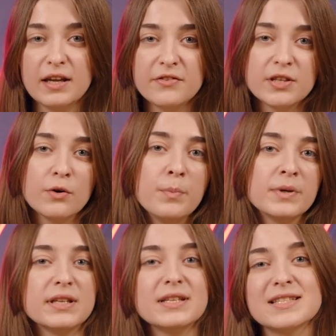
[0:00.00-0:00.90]
If the
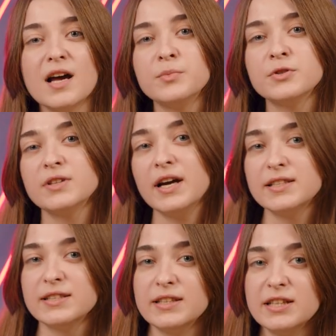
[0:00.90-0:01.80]
opening is up to
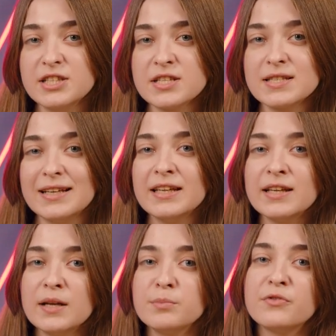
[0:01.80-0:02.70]
19 inches,
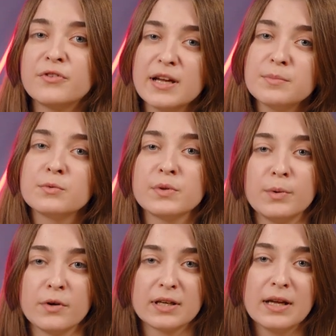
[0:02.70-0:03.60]
it can be framed with
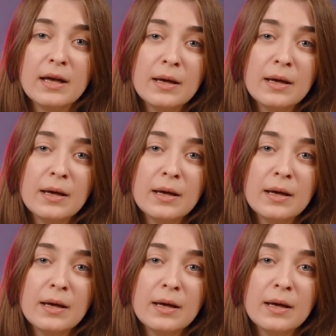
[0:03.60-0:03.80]
blocking.